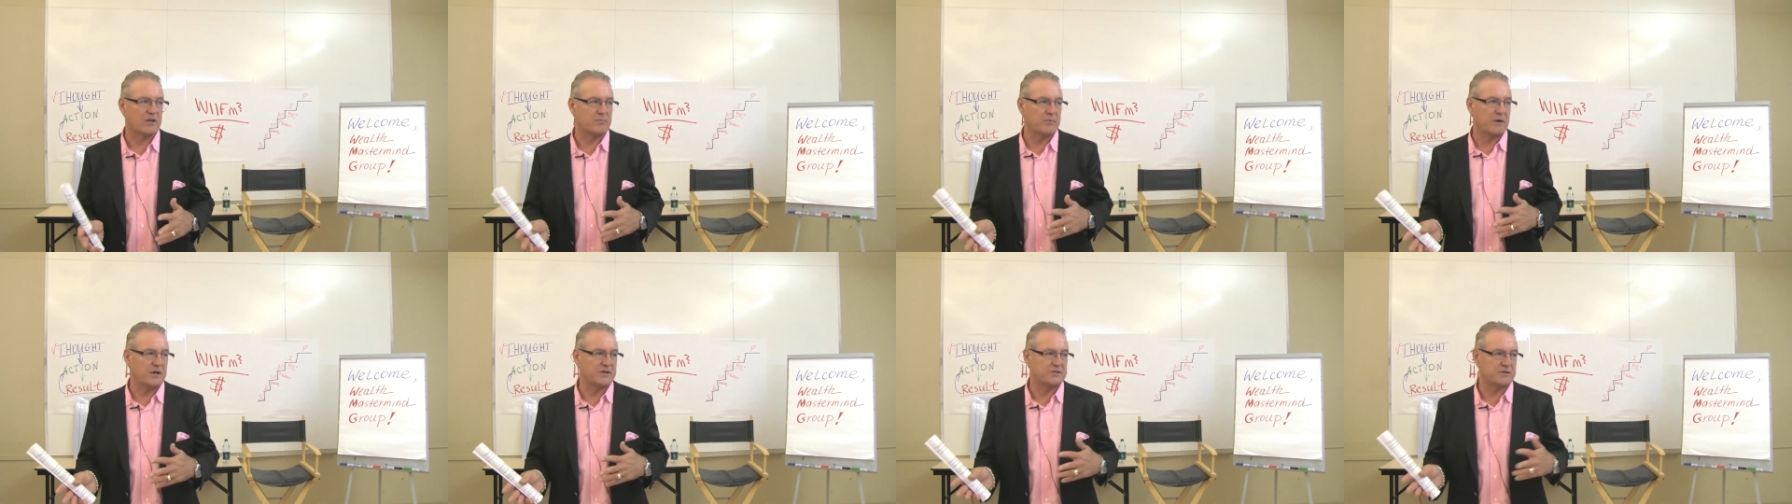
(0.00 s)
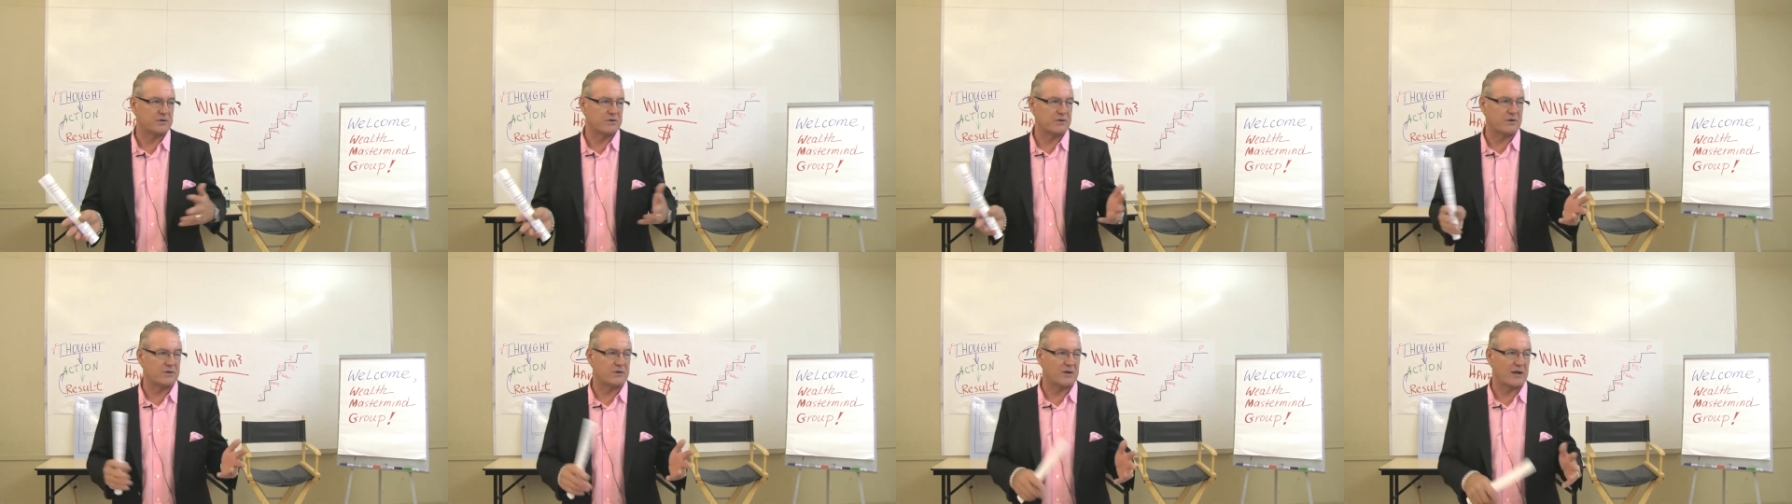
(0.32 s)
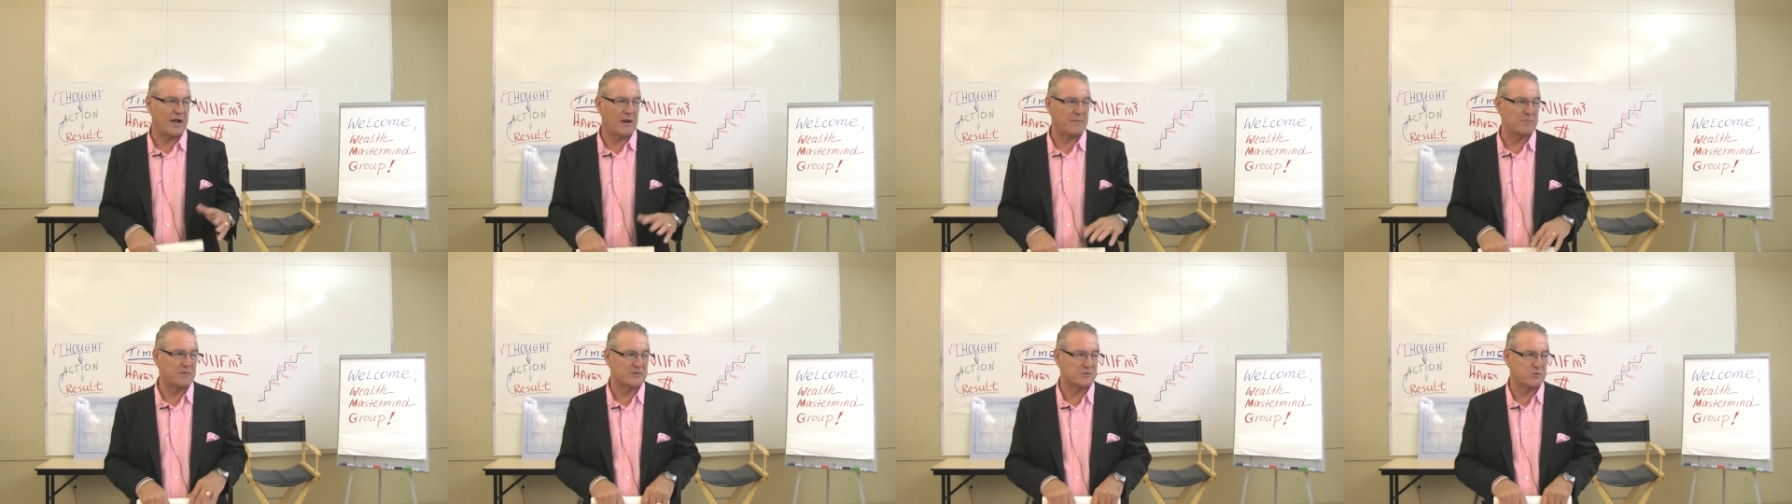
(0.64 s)
to make sure your
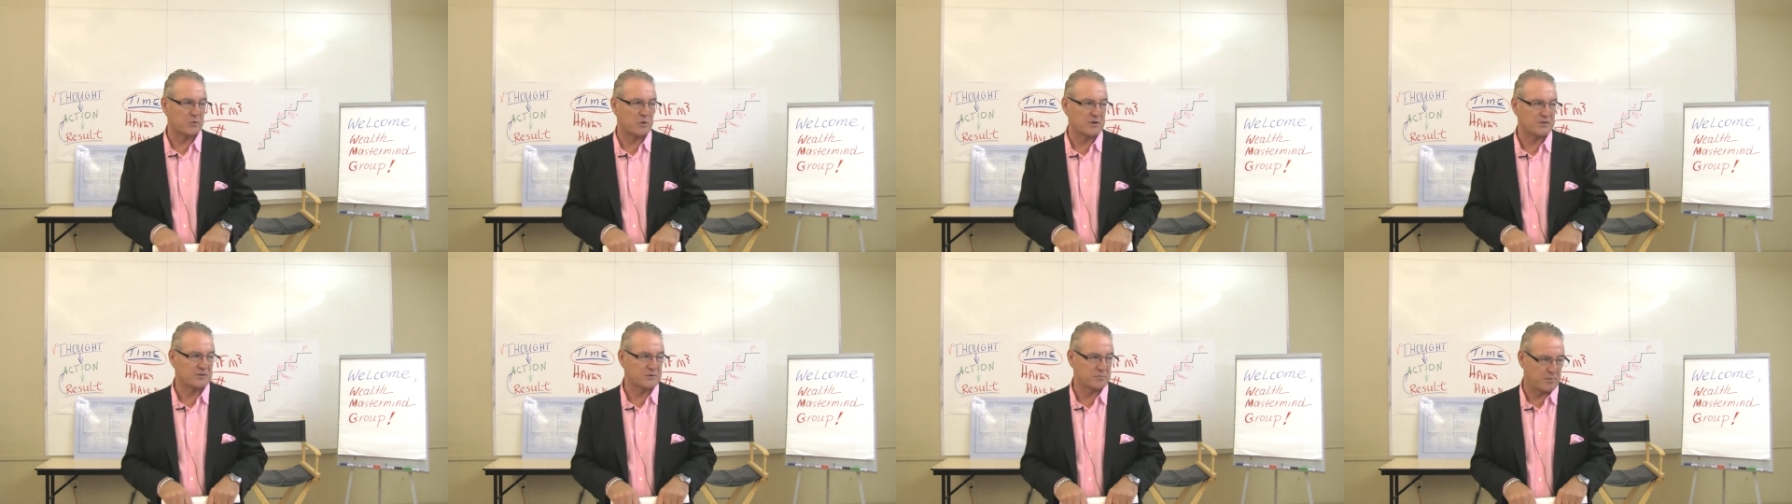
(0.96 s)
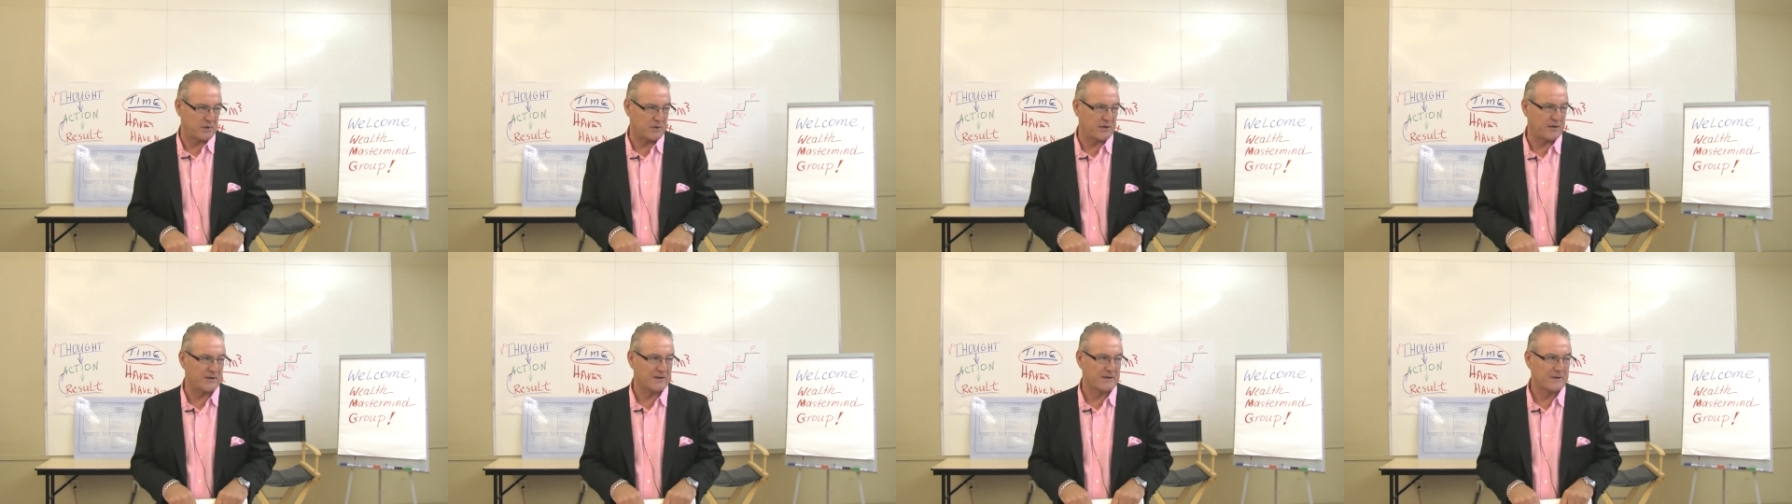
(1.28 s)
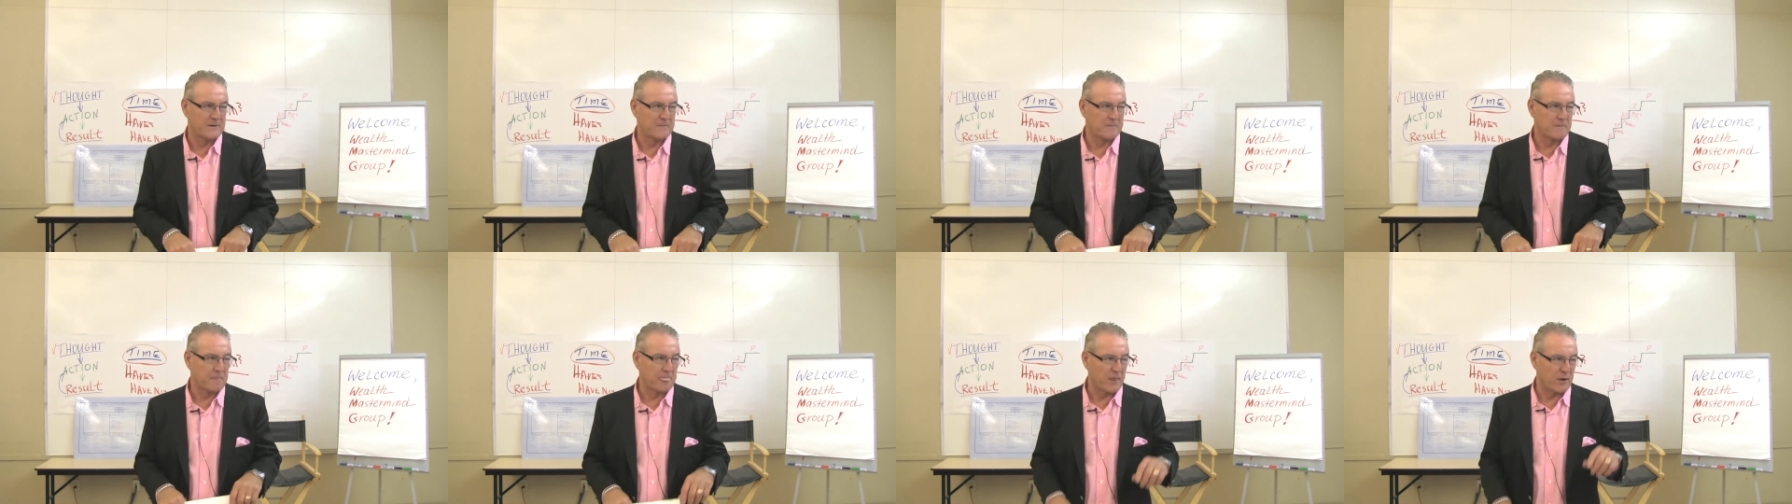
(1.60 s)
time is well spent.
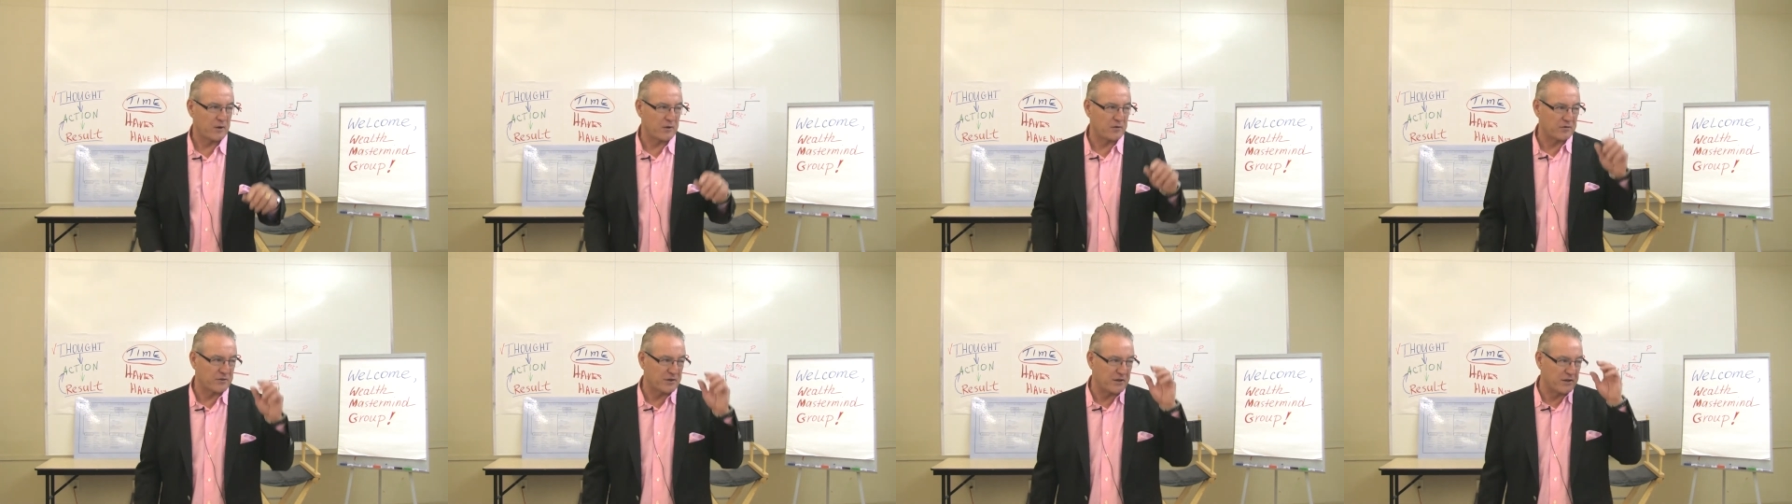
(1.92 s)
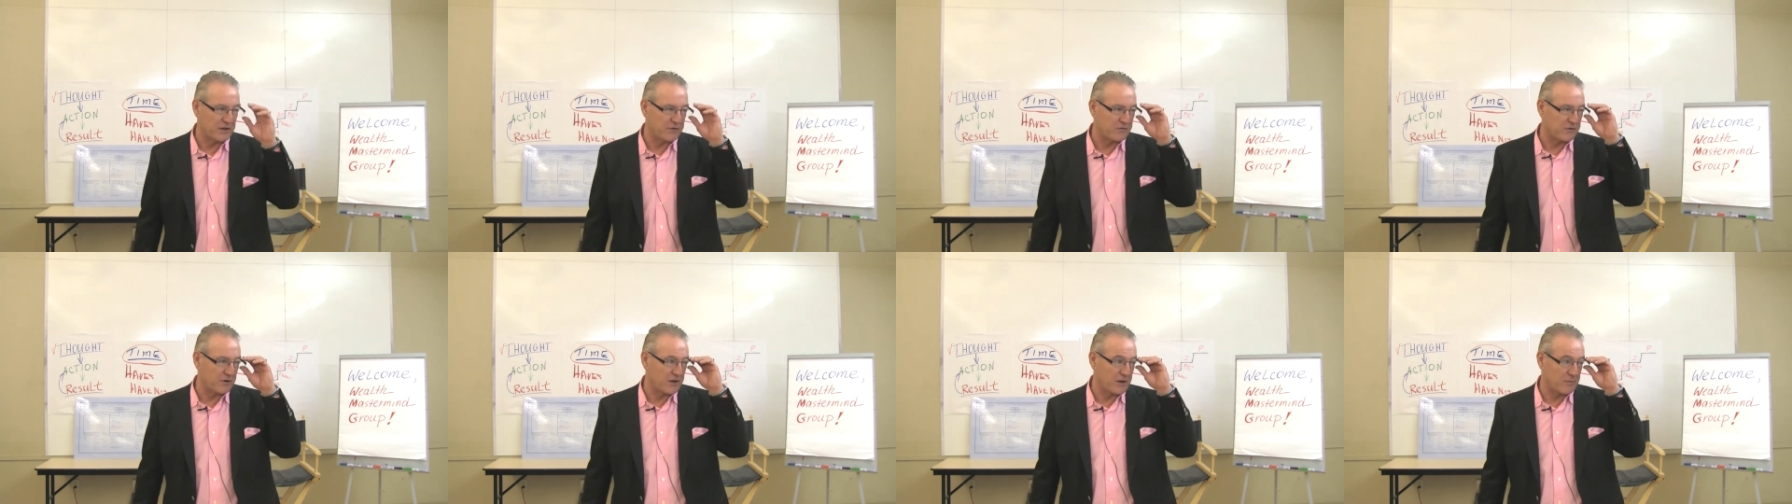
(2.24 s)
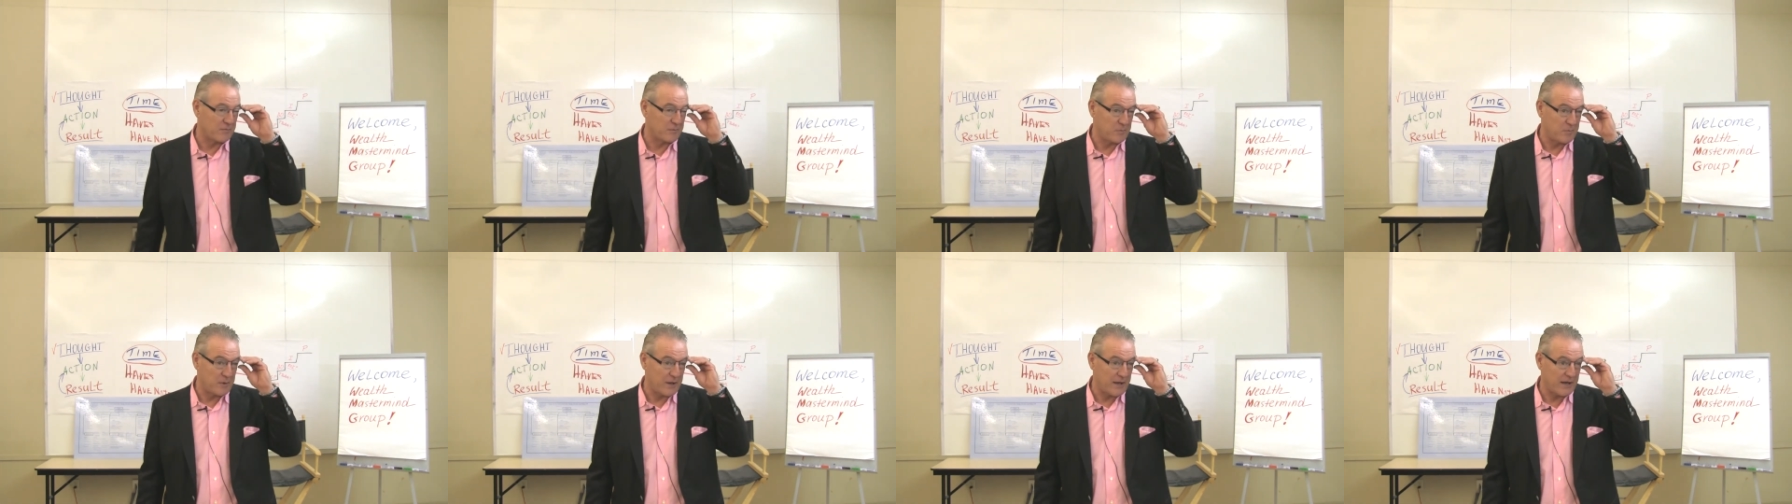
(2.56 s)
So thank you for
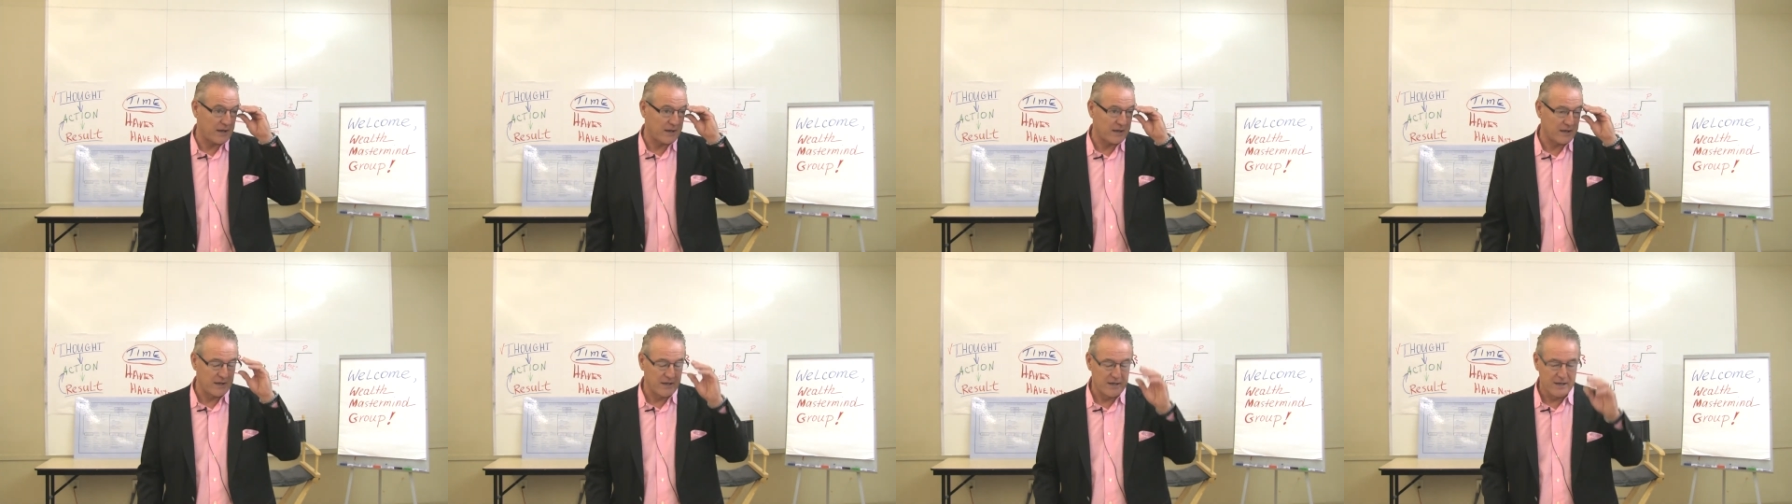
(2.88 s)
coming back.